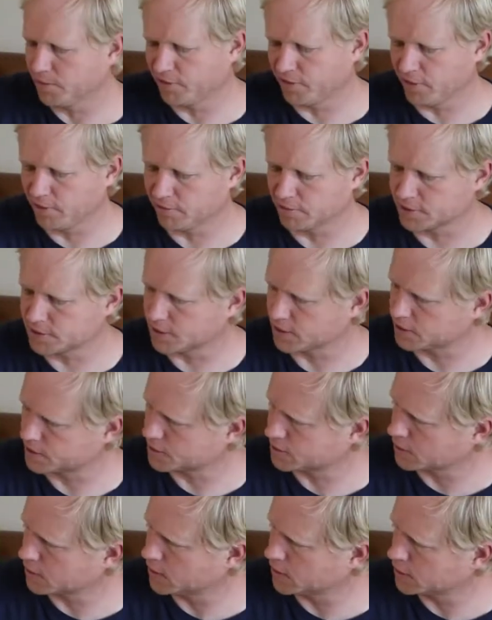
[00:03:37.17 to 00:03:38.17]
favorite set of
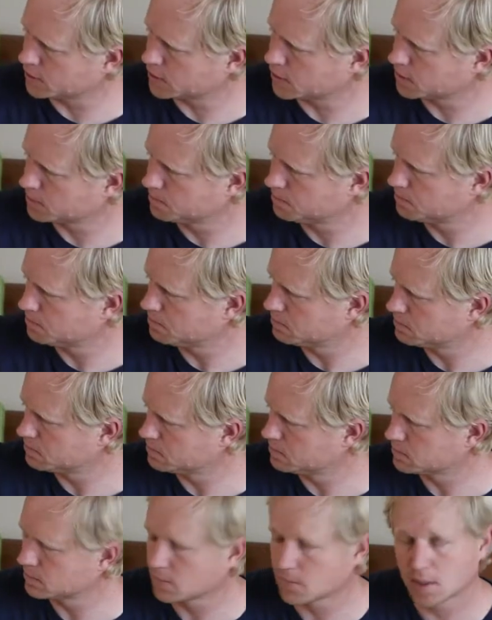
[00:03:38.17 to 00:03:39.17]
strings.
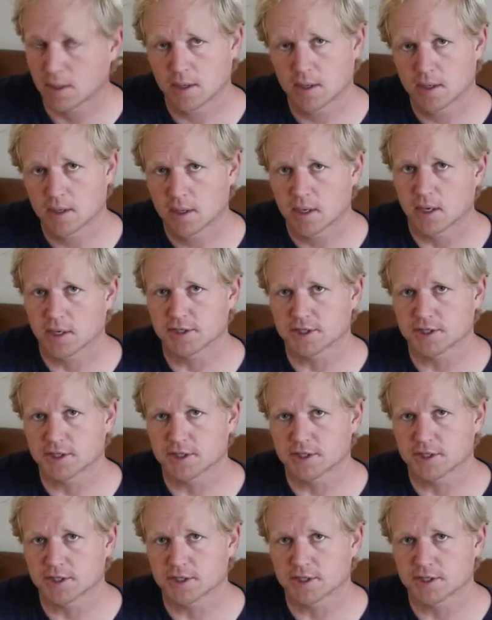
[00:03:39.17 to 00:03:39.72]
I